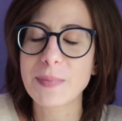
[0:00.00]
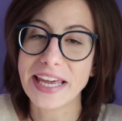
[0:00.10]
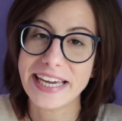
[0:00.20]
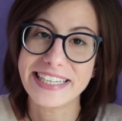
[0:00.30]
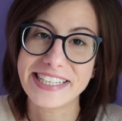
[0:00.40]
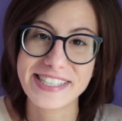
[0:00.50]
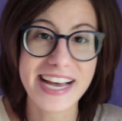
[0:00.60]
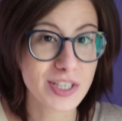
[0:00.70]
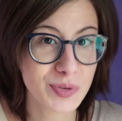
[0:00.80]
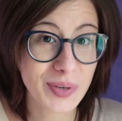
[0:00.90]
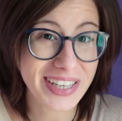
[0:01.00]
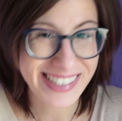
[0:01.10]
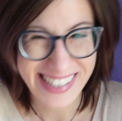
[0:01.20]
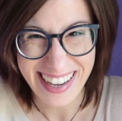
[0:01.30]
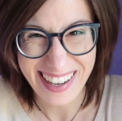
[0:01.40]
is As Good as
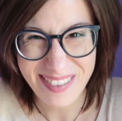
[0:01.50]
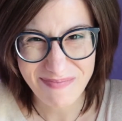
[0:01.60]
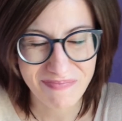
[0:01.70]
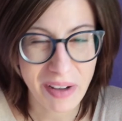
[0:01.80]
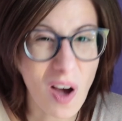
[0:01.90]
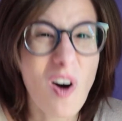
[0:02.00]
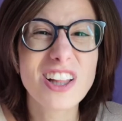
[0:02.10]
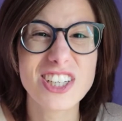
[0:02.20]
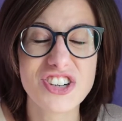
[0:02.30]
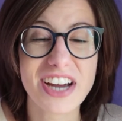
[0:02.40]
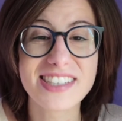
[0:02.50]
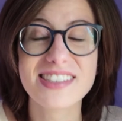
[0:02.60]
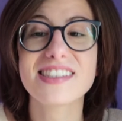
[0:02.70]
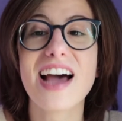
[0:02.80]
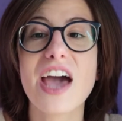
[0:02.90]
Dead by Holly Jackson.